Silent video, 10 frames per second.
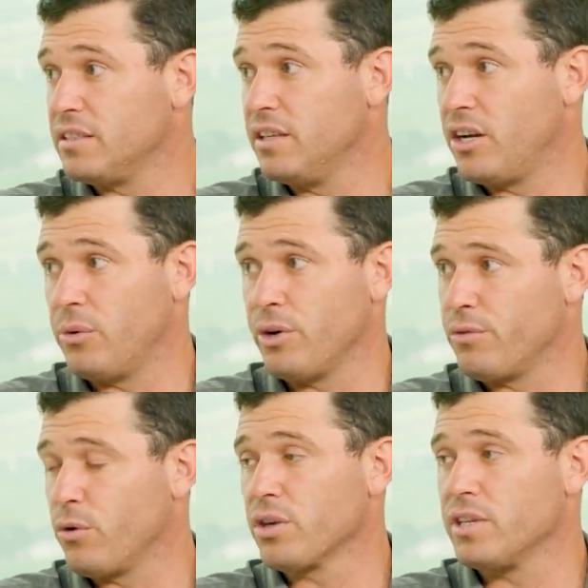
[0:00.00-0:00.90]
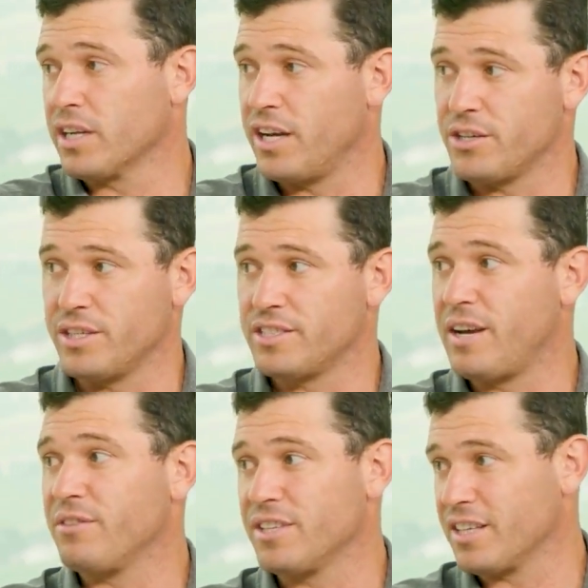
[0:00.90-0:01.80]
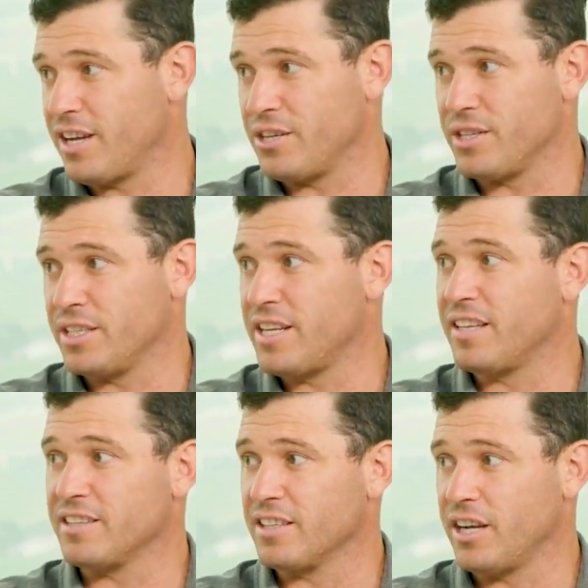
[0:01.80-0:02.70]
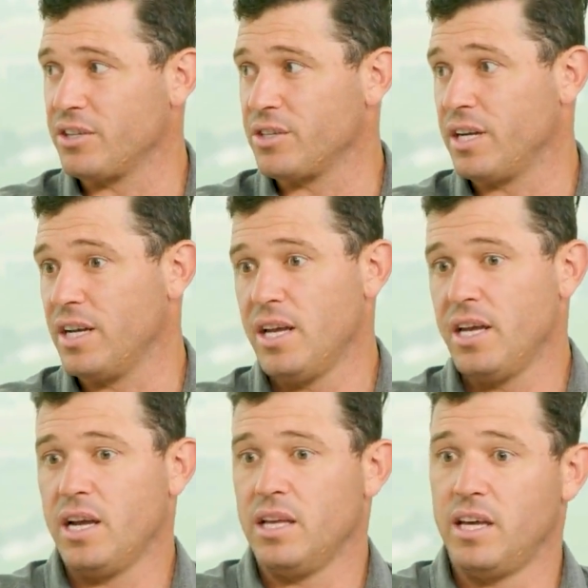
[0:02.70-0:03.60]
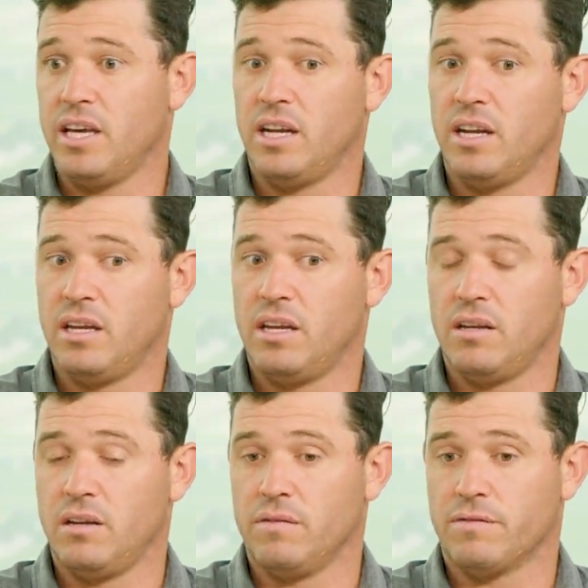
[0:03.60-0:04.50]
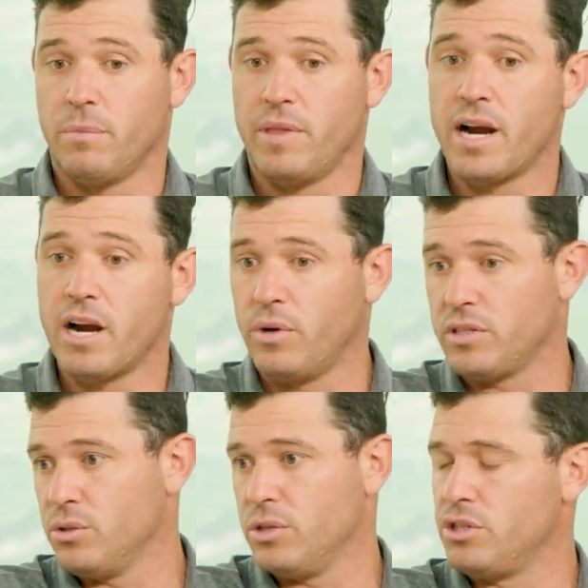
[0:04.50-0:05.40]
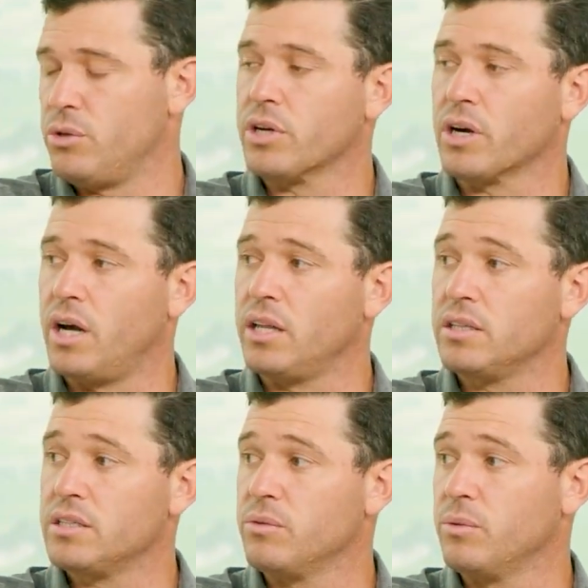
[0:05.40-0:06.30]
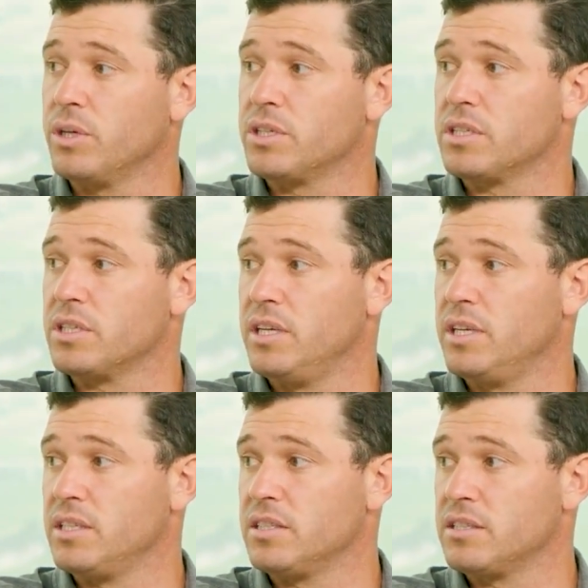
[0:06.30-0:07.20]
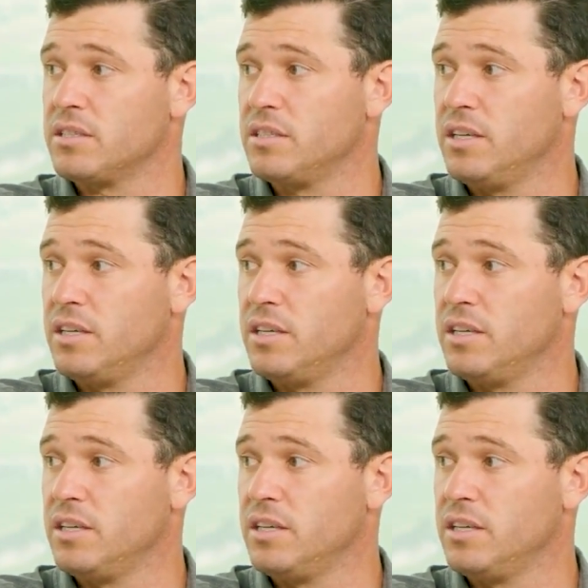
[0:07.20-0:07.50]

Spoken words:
We were 4th in the country, 7th in the country, 10th in the country. And then from there, I went to a junior college, which is,